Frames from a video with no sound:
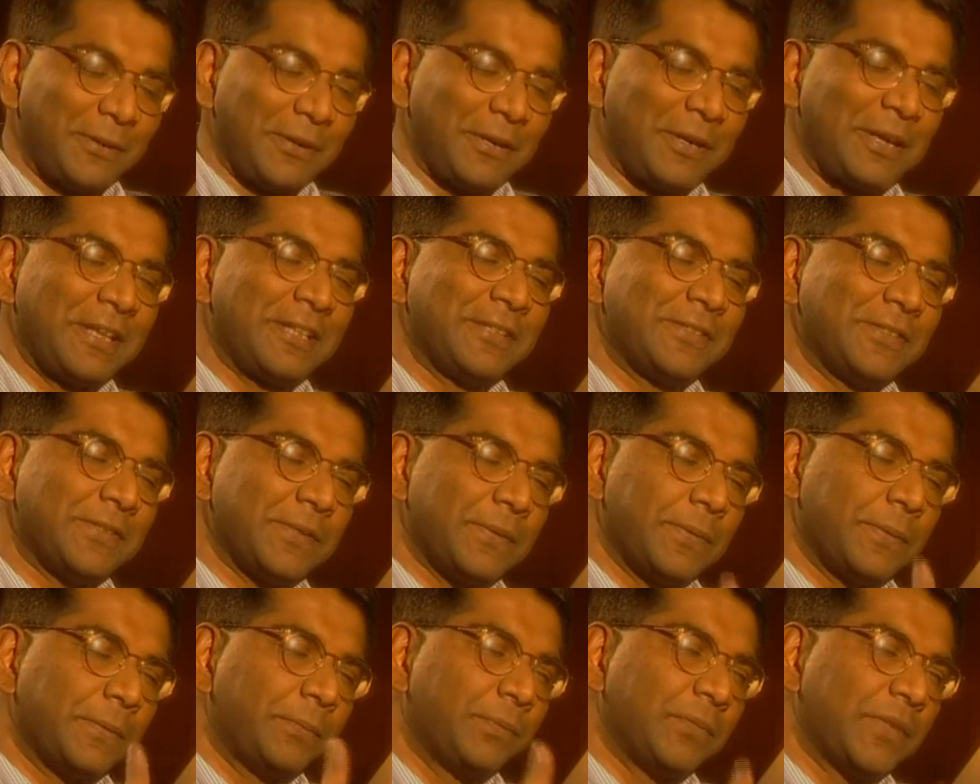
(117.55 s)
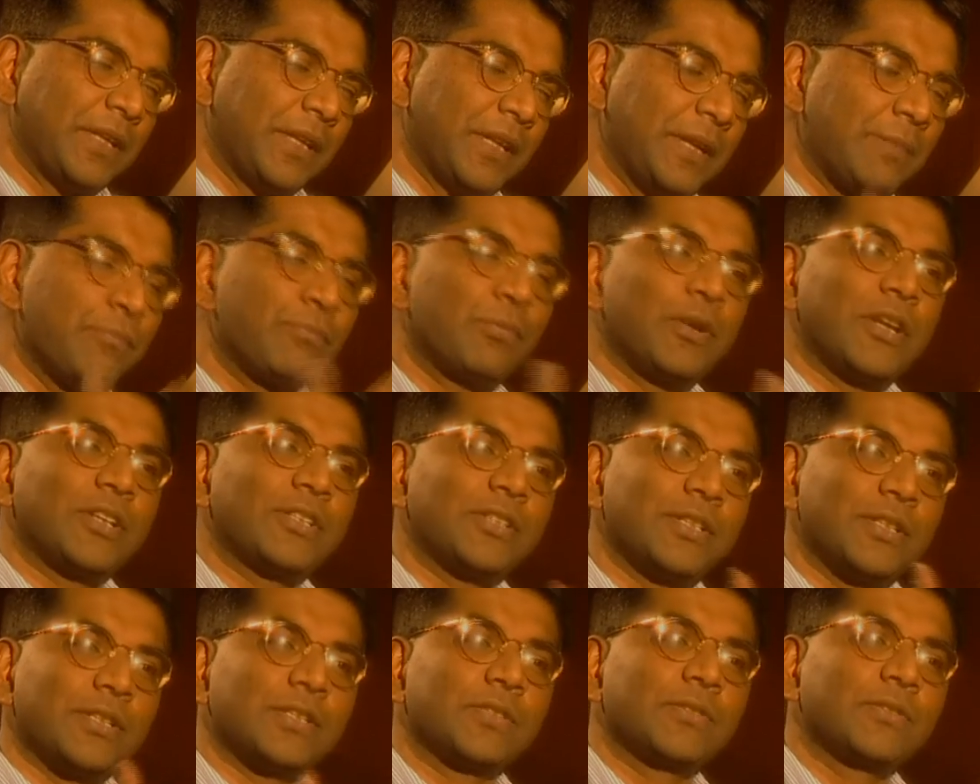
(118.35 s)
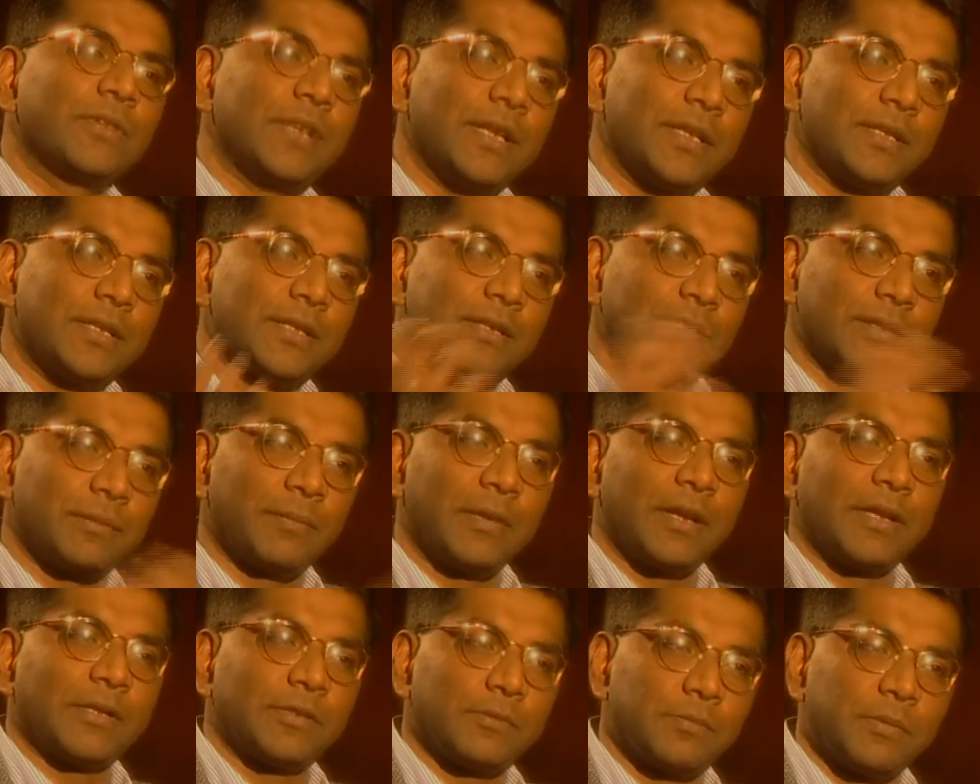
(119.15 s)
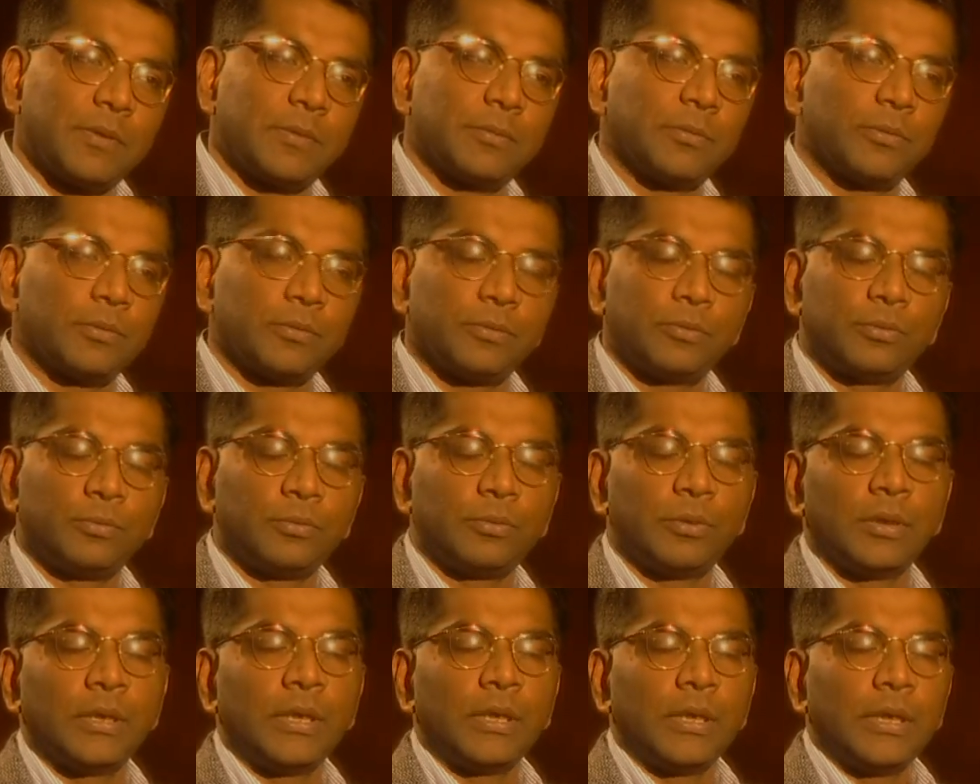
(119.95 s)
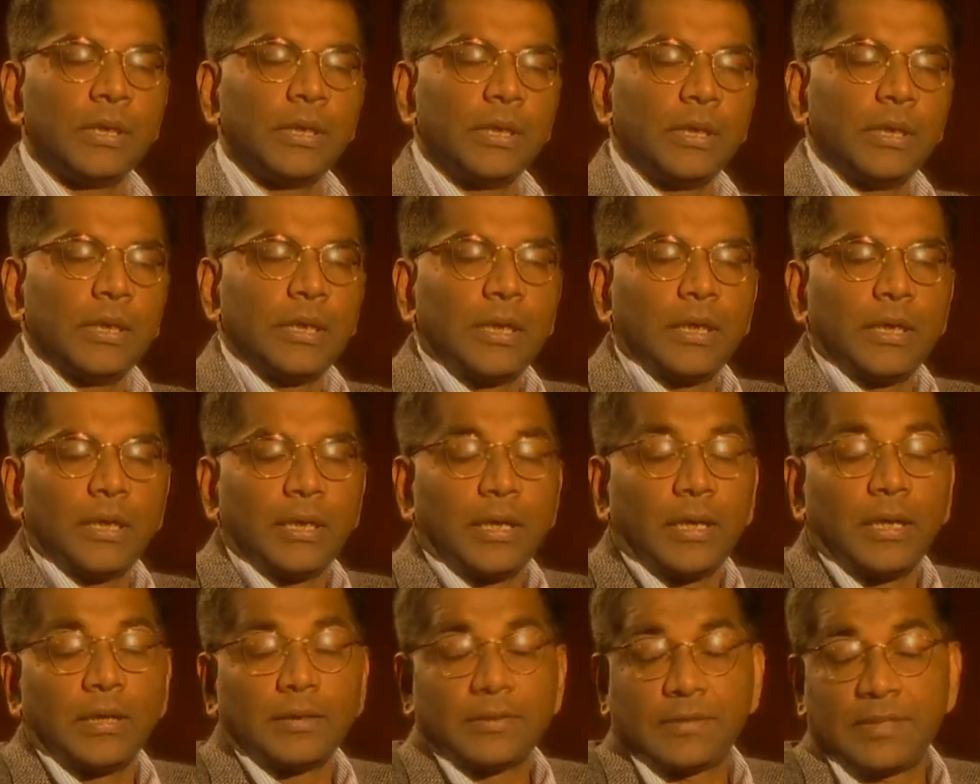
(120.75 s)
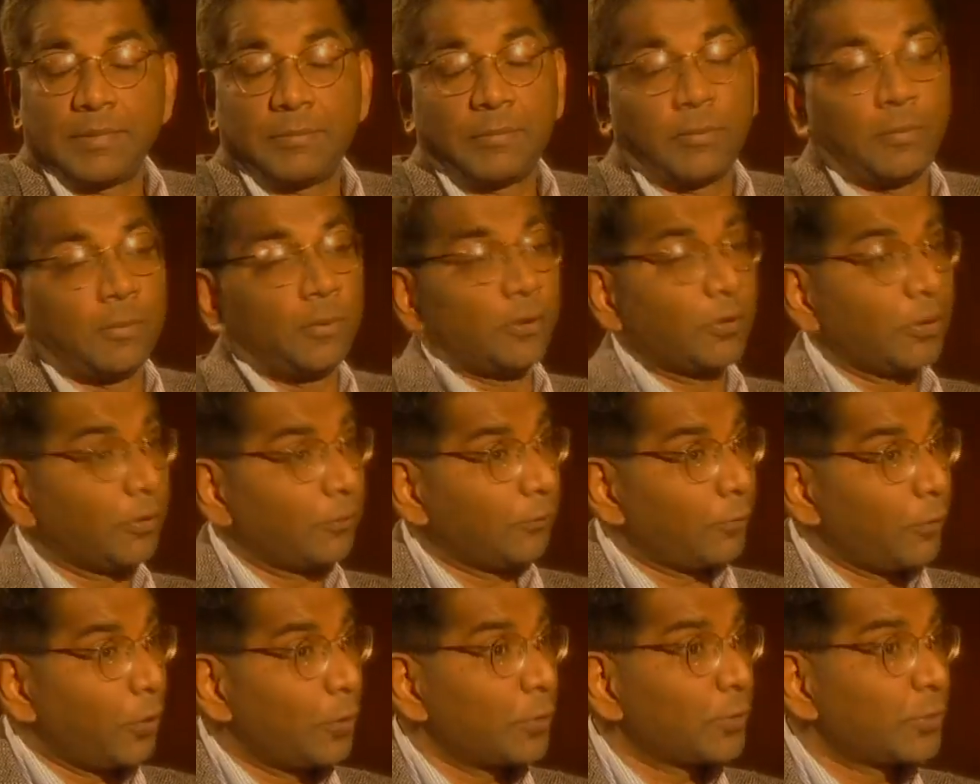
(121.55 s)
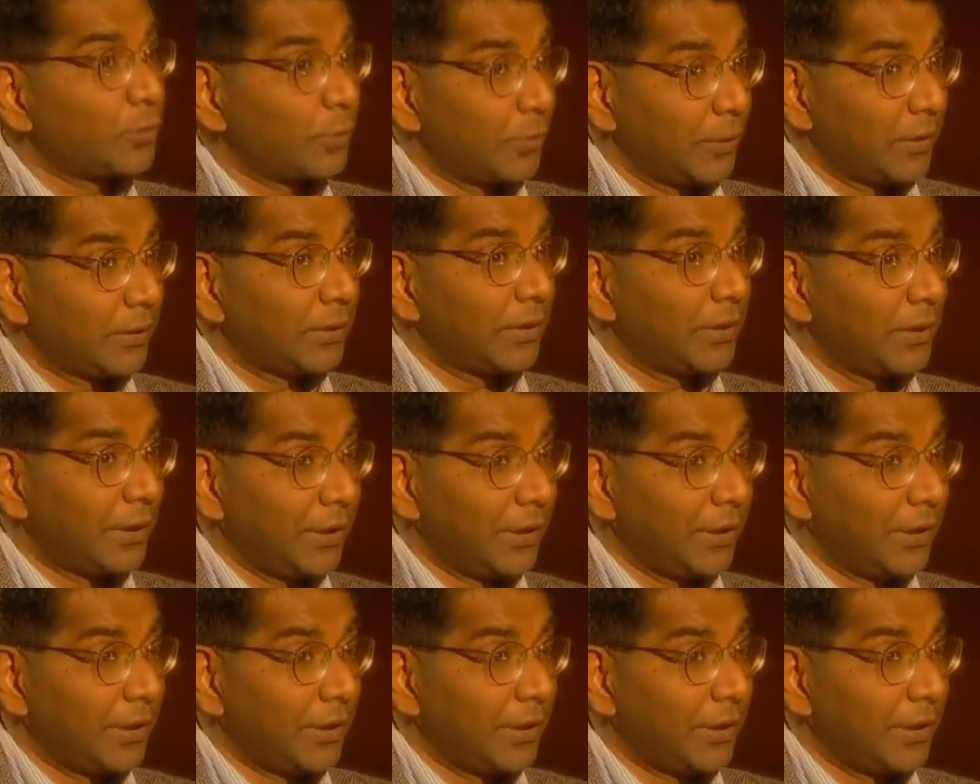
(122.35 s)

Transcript: it's the impression it's created in the minds of people who seem to be looking forward to it